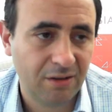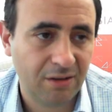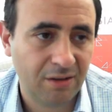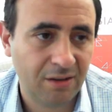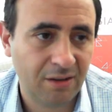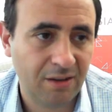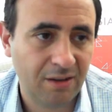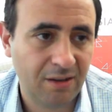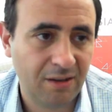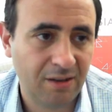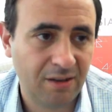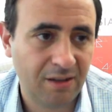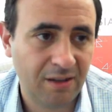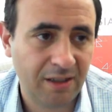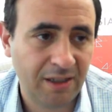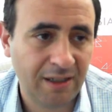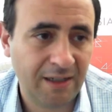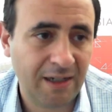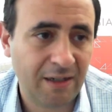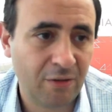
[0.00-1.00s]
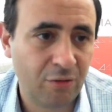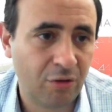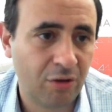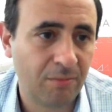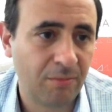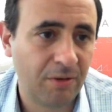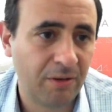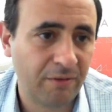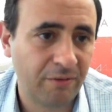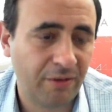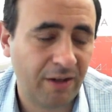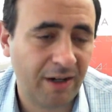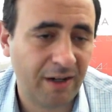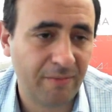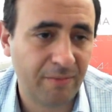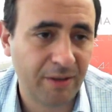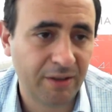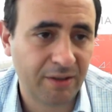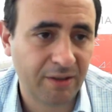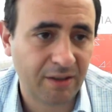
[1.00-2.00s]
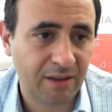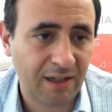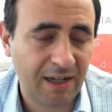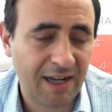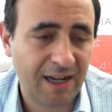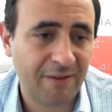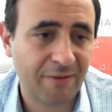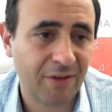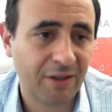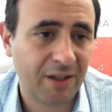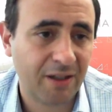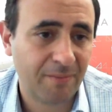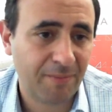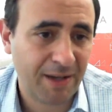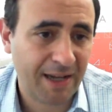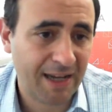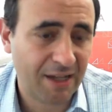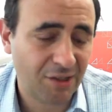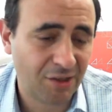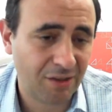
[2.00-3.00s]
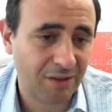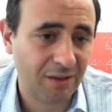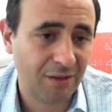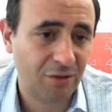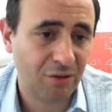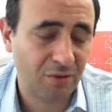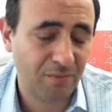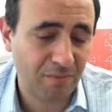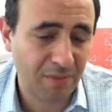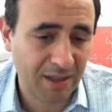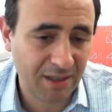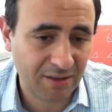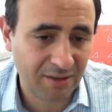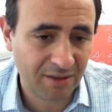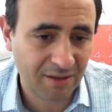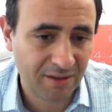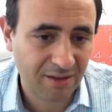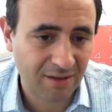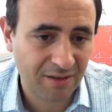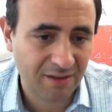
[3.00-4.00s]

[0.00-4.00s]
in a normal environment have the capacity to meet